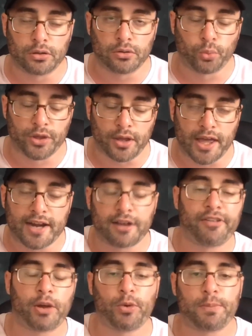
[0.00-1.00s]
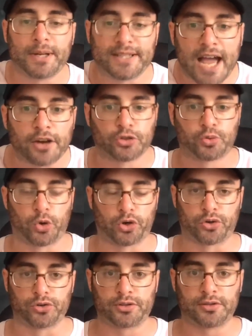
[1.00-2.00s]
an event with McDonald's
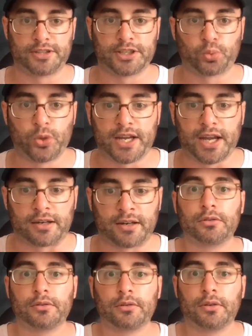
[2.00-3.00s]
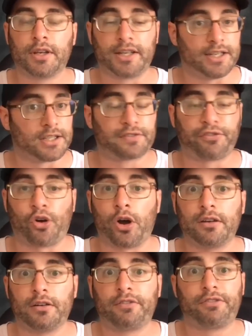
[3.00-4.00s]
workers this weekend. He has
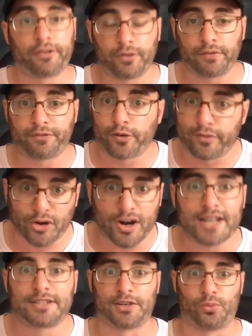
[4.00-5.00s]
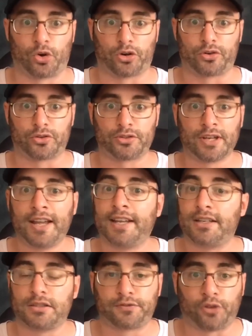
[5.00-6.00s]
fought for Verizon workers.
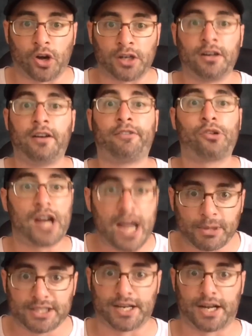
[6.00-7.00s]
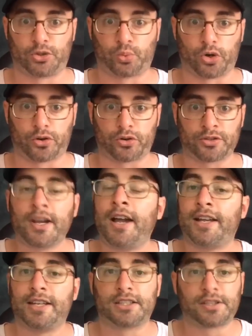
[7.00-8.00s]
He has fought for Amazon's workers.
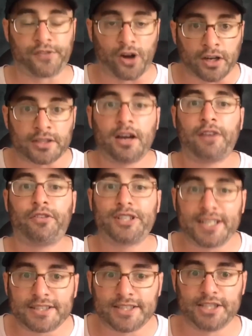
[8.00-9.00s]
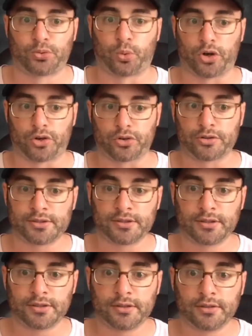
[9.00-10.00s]
He has fought for Disney's workers.
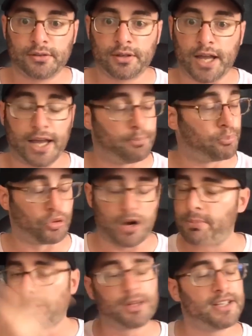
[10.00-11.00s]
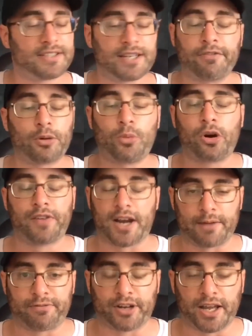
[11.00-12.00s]
And probably several more that
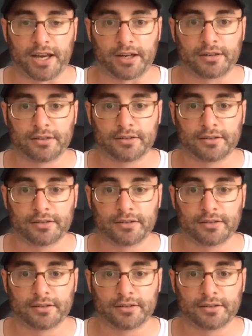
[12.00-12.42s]
I'm forgetting.